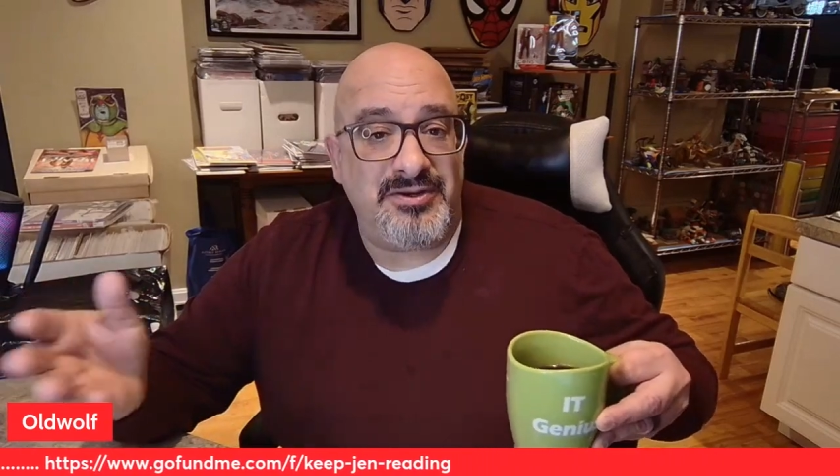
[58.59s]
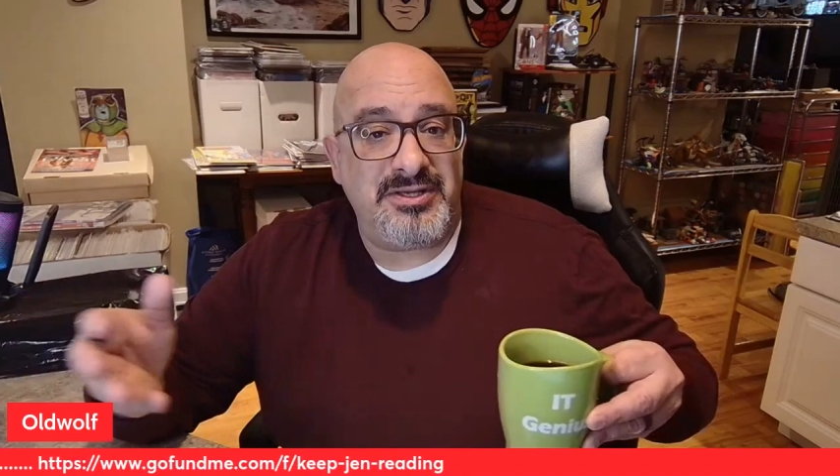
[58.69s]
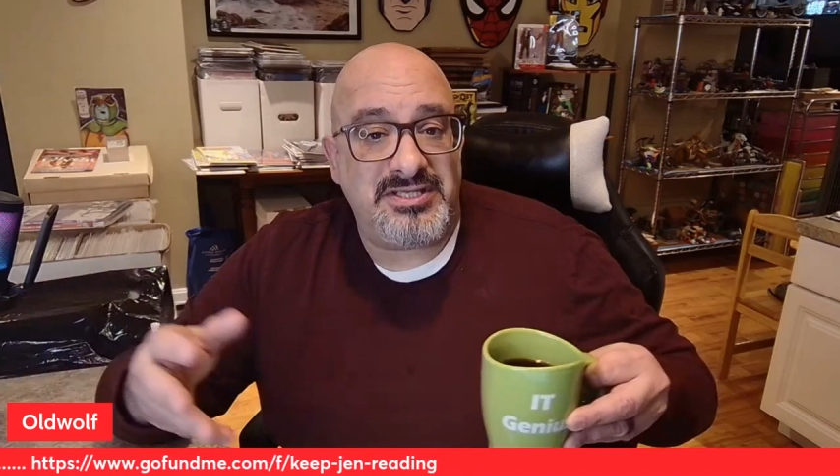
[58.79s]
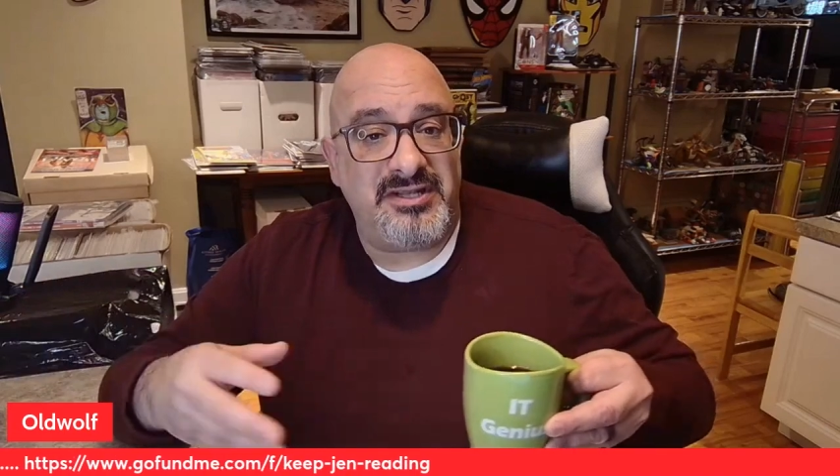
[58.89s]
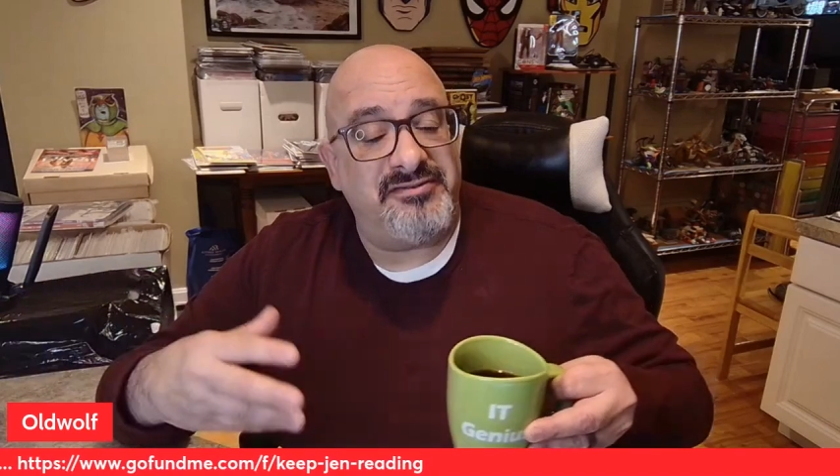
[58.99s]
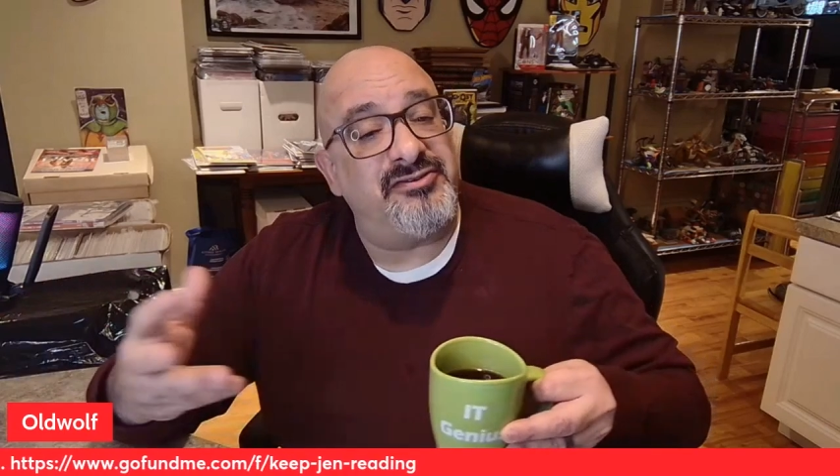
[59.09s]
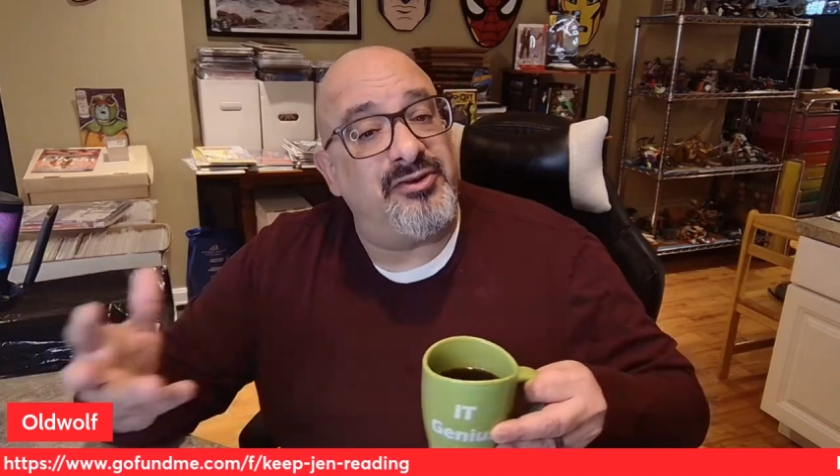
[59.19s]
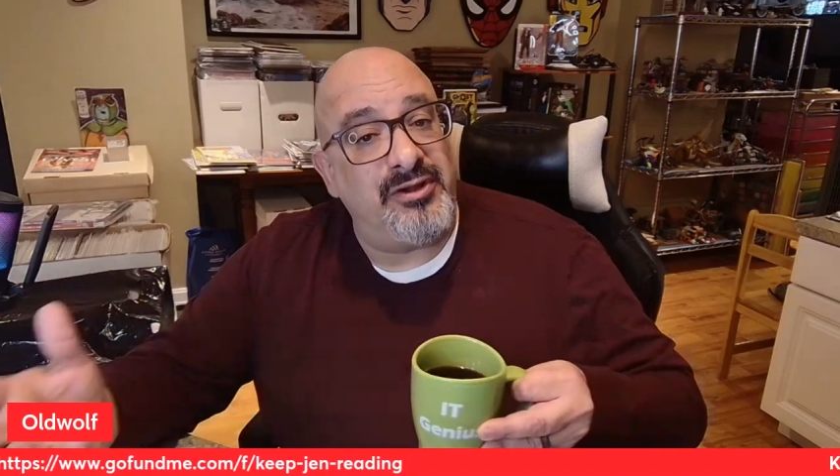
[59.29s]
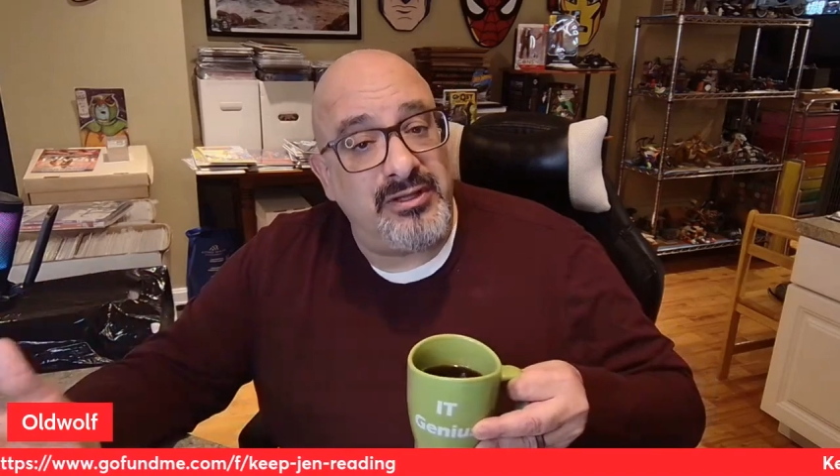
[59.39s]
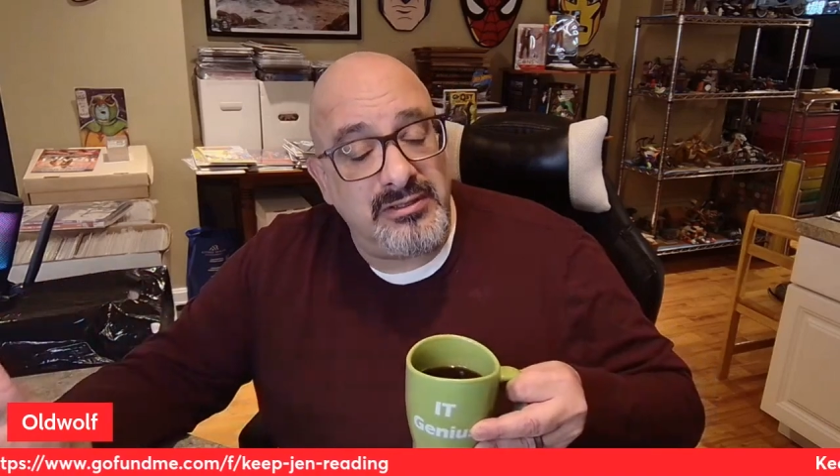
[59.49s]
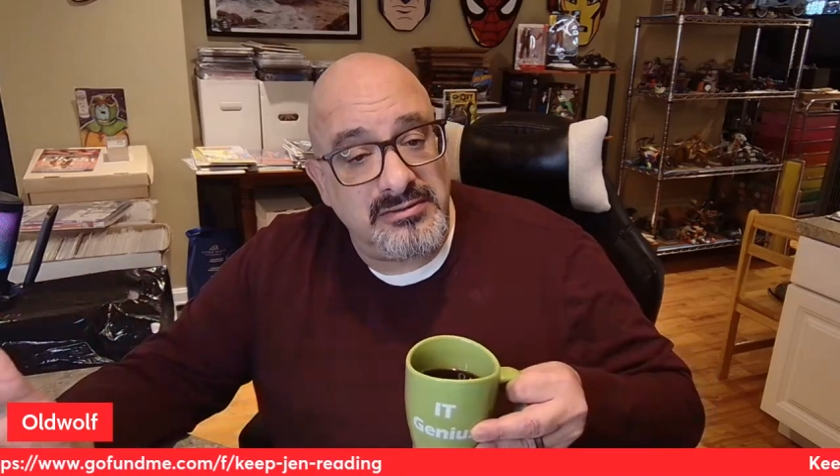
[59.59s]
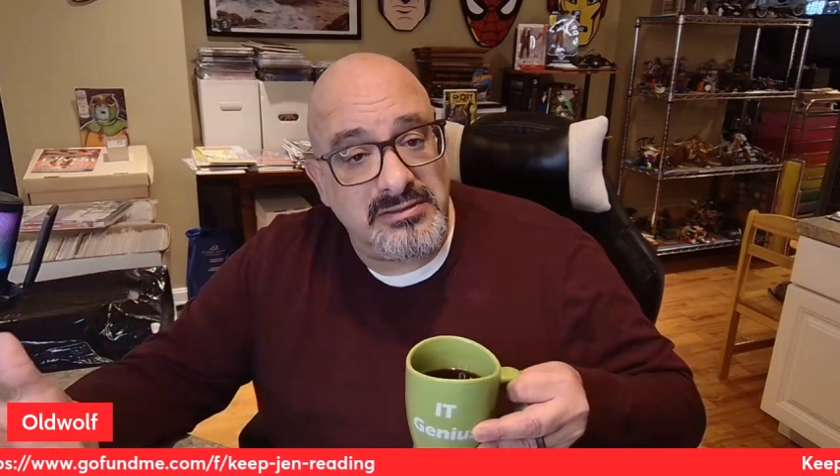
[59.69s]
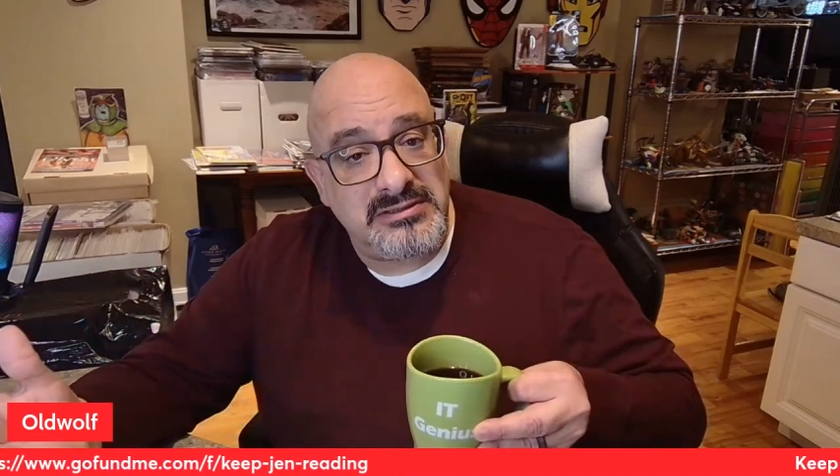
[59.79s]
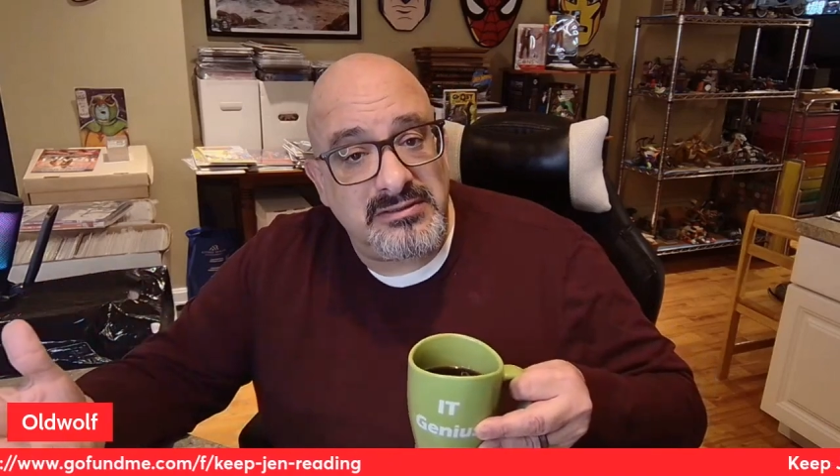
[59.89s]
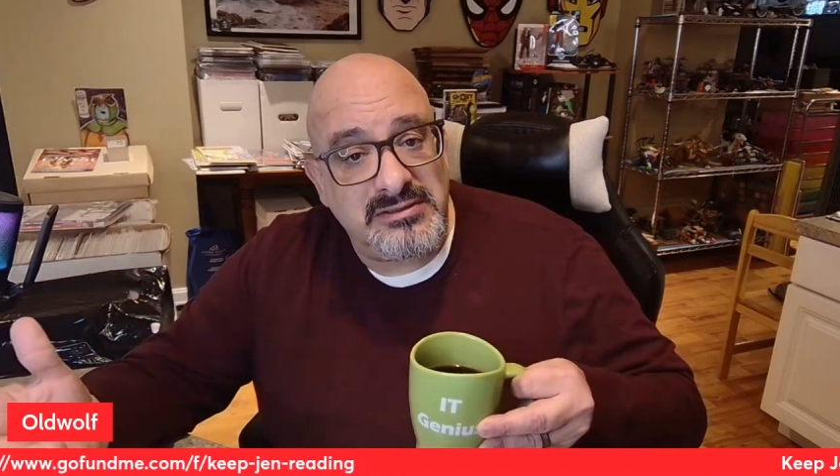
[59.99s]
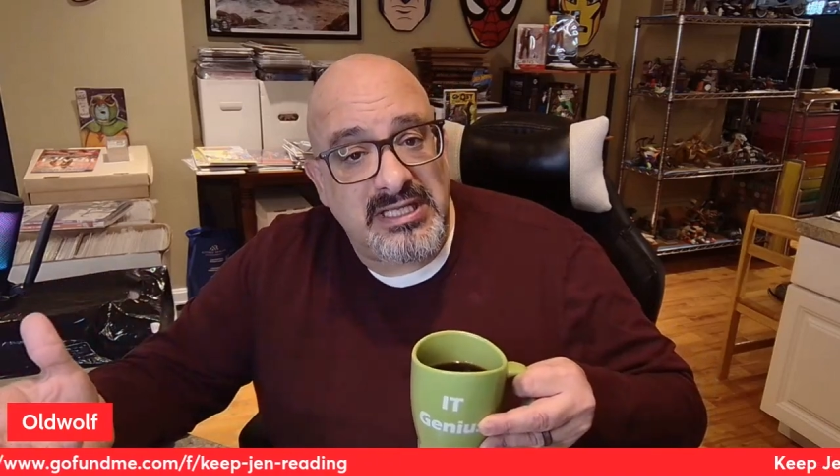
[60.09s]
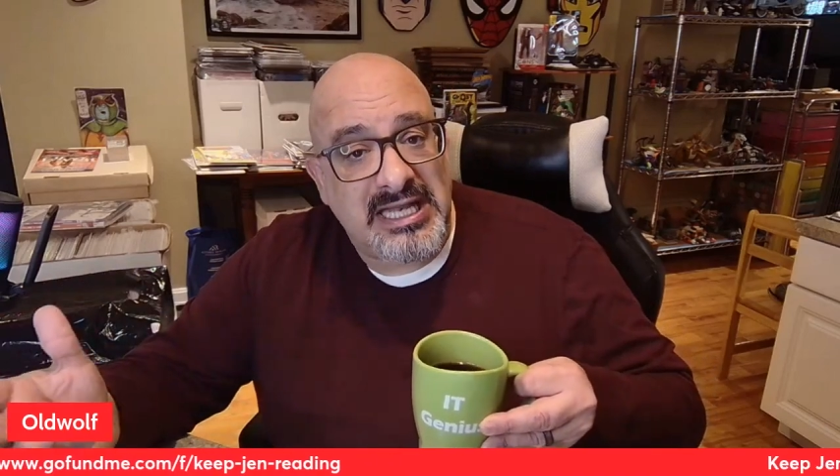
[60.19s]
You see the full, the